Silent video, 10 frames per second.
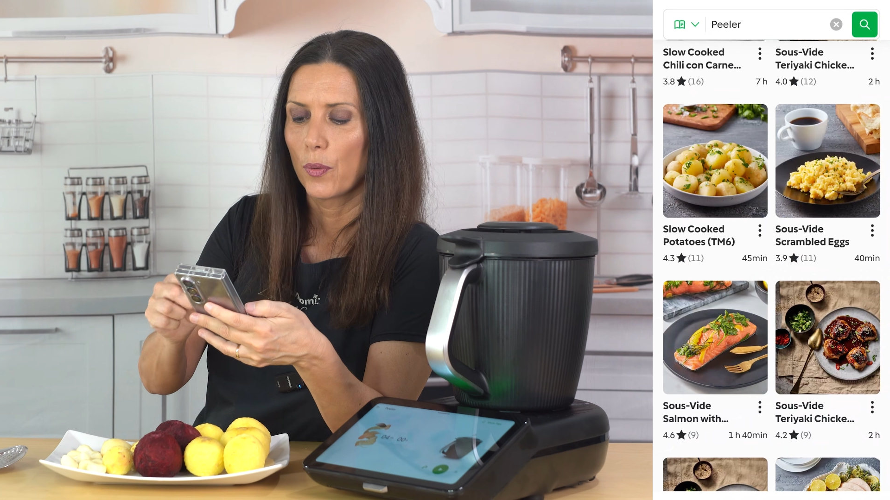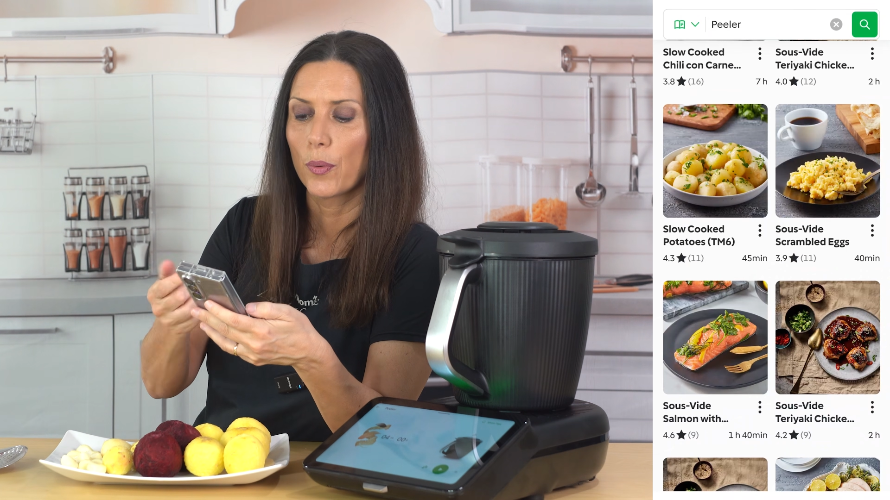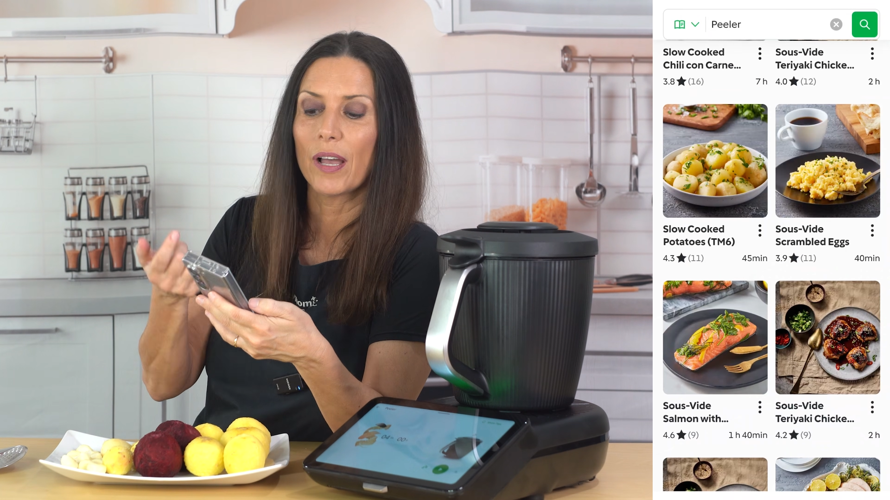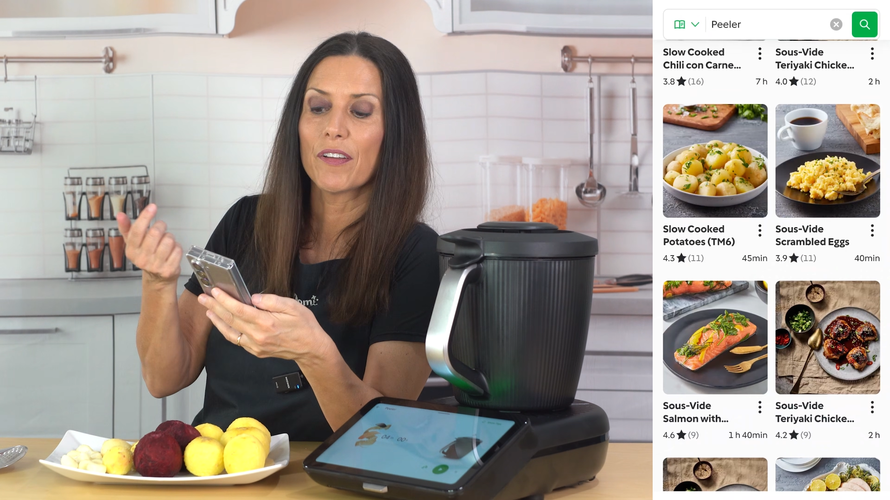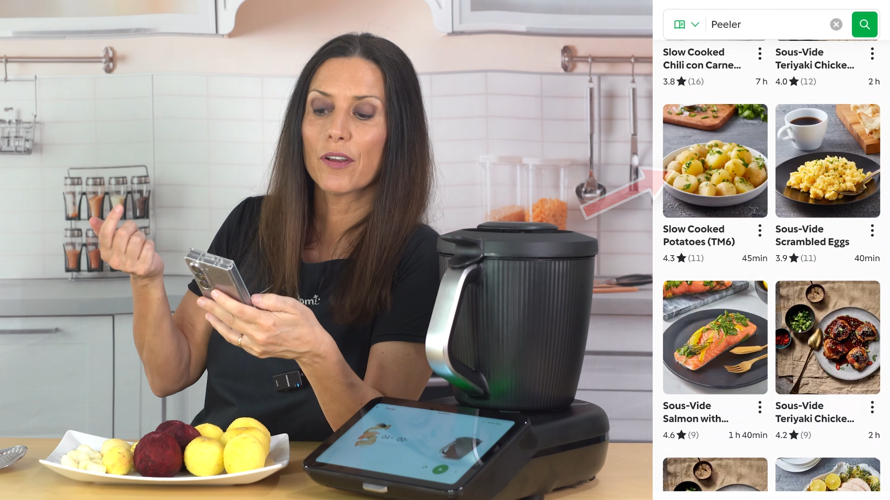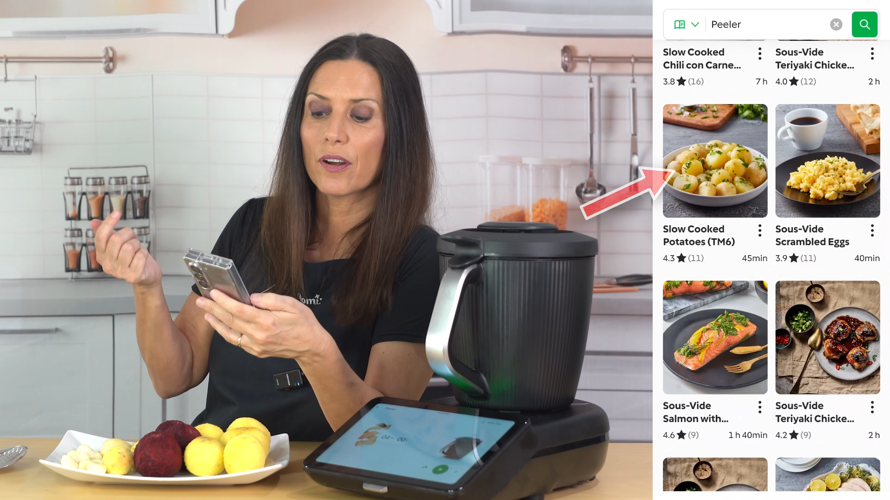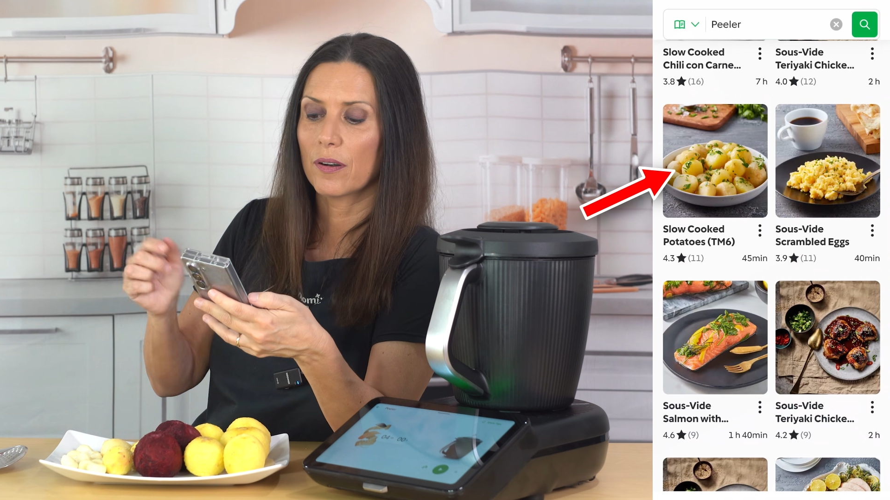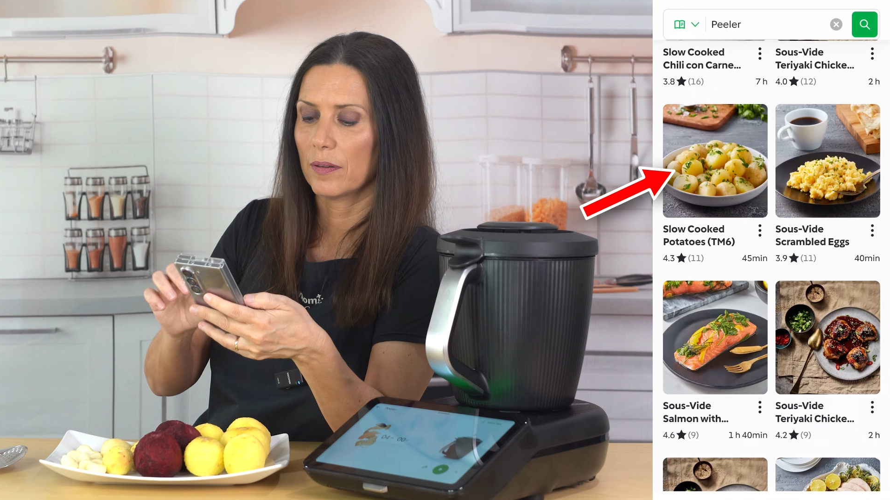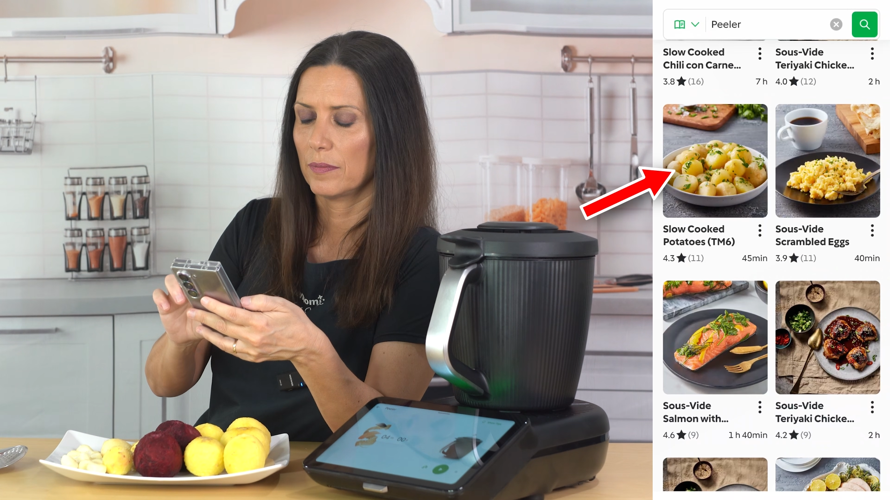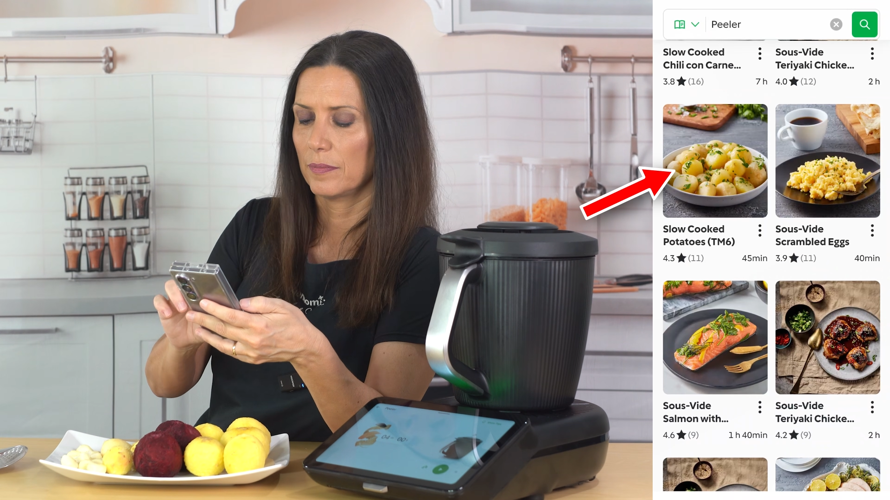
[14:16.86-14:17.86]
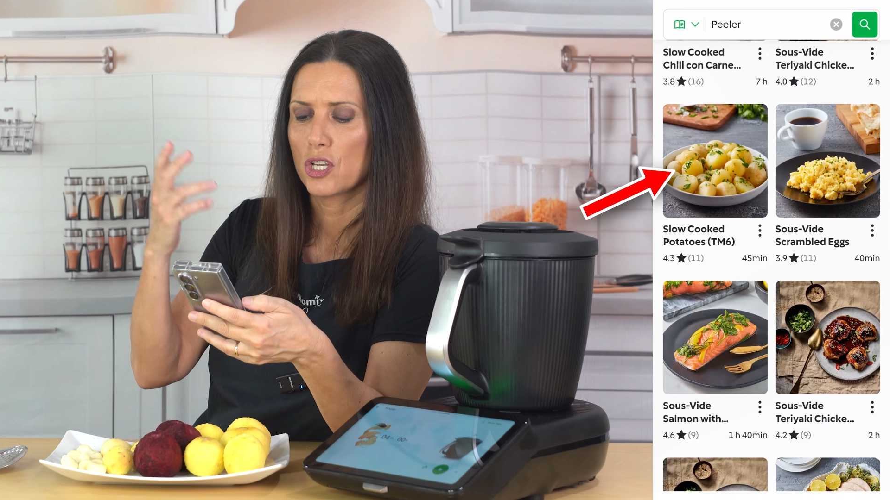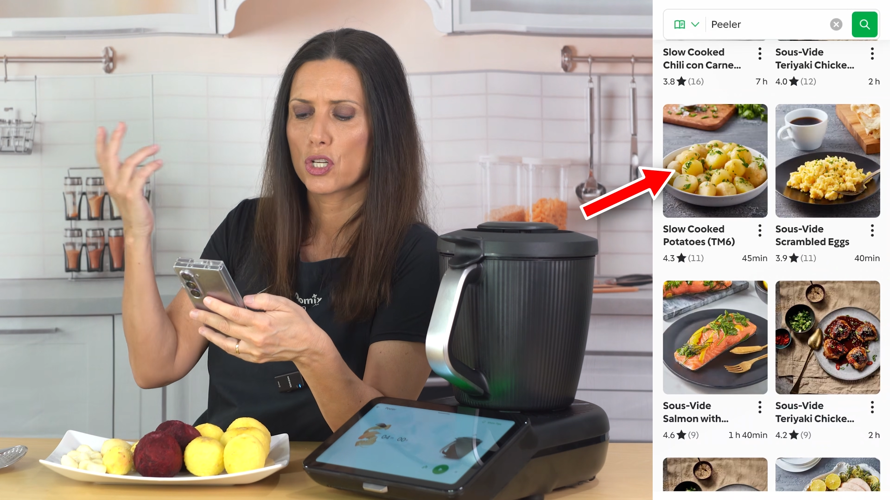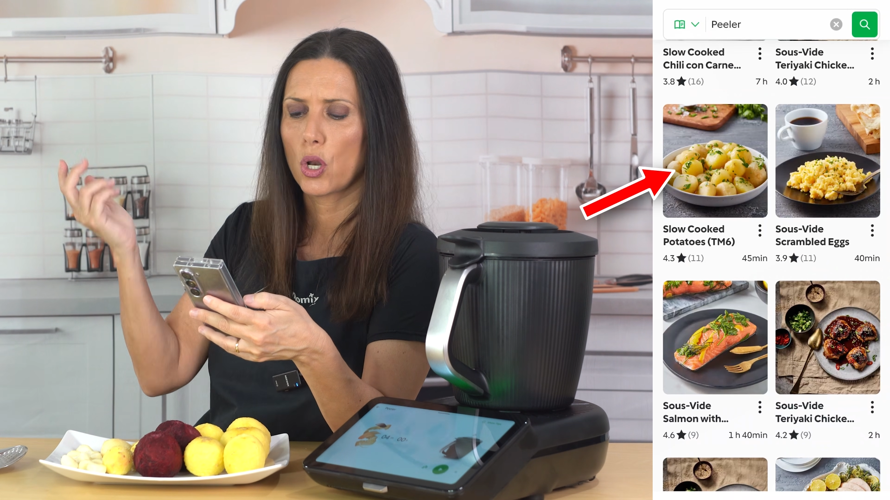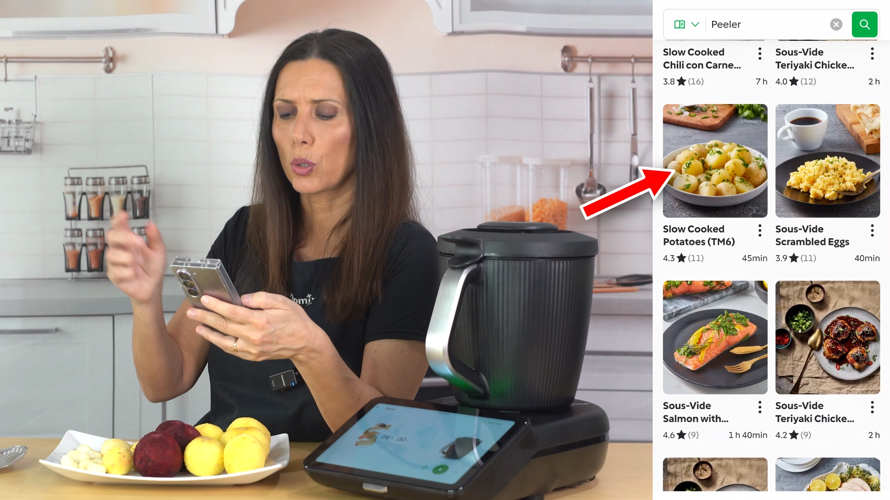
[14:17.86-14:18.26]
We have here slow